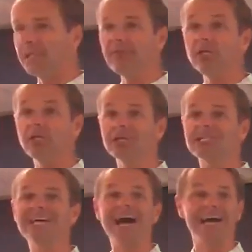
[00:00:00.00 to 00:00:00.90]
Leaving your
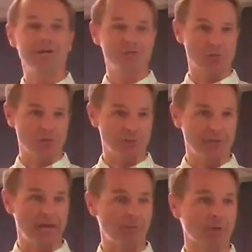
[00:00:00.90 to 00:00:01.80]
entire social
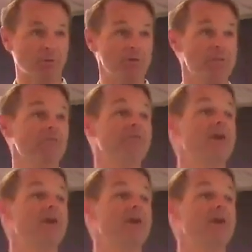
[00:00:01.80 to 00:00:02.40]
network was a